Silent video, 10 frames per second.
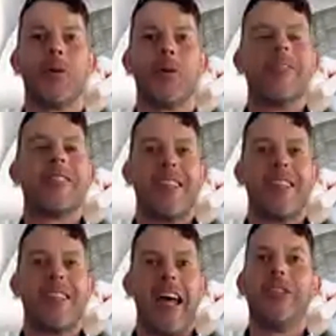that
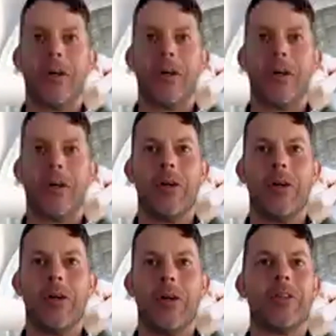ensures
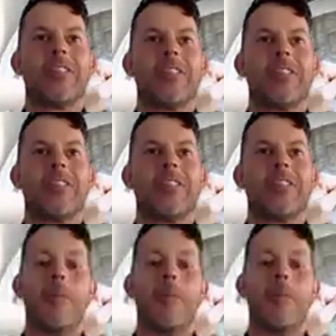that there's an
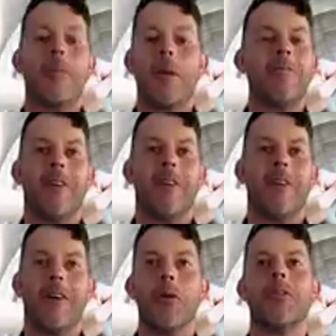ability for
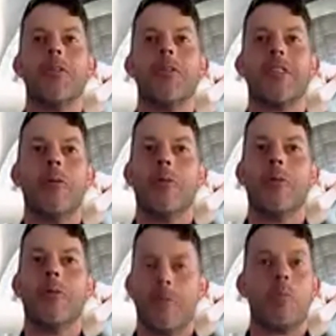everyone to
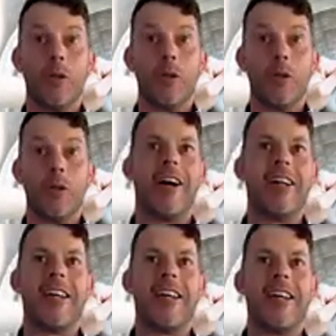prove their
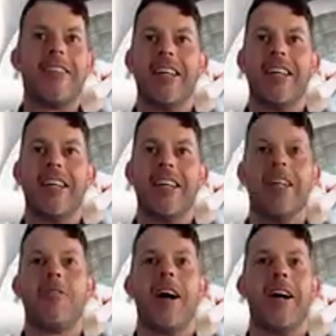identity and
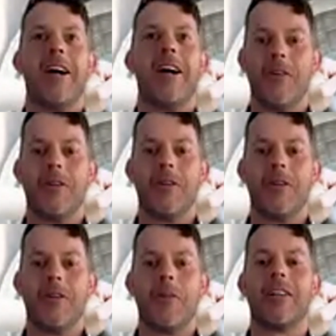have that as a
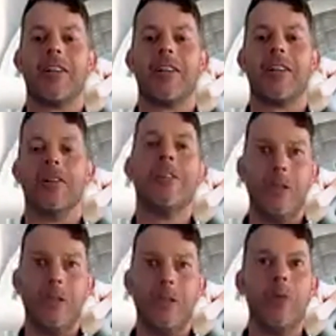fundamental,
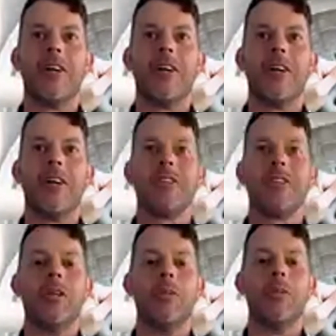universal
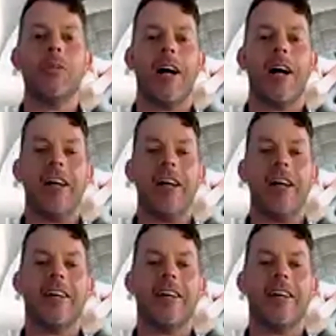human right.